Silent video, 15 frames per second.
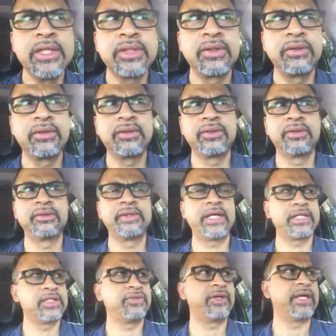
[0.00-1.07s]
So
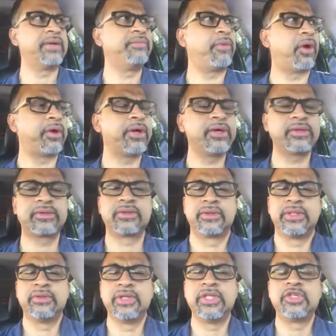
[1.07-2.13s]
that is very important.
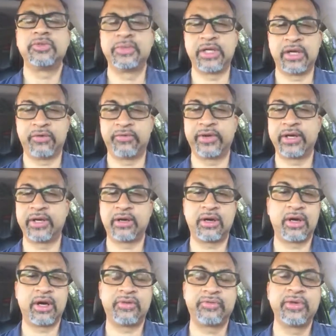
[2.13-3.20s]
So you need to be aware
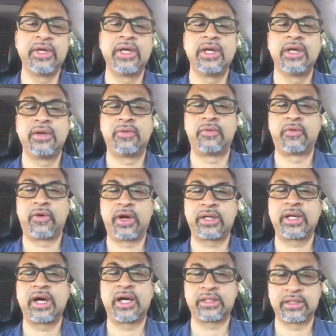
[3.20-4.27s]
of
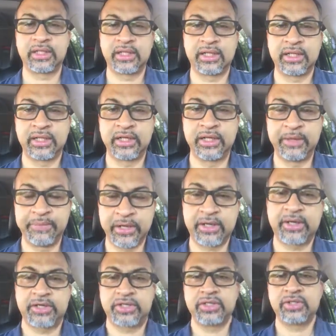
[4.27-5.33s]
what are the
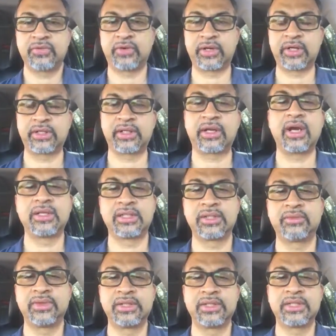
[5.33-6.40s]
repercussions, what are the
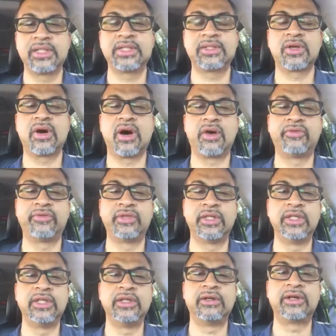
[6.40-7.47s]
consequences of
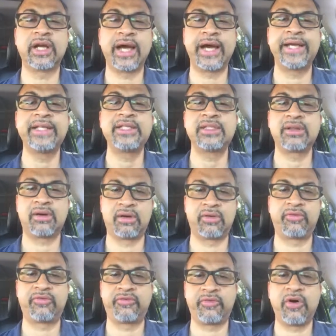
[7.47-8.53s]
the rise
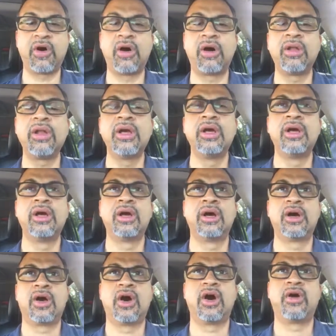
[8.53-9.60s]
or fall
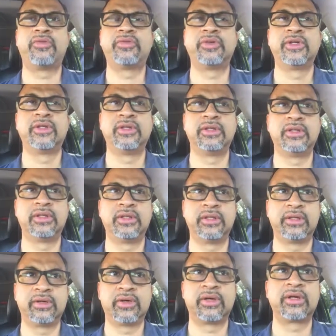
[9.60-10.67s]
of
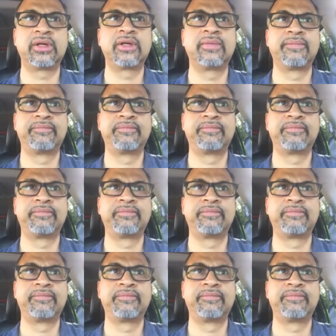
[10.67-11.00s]
your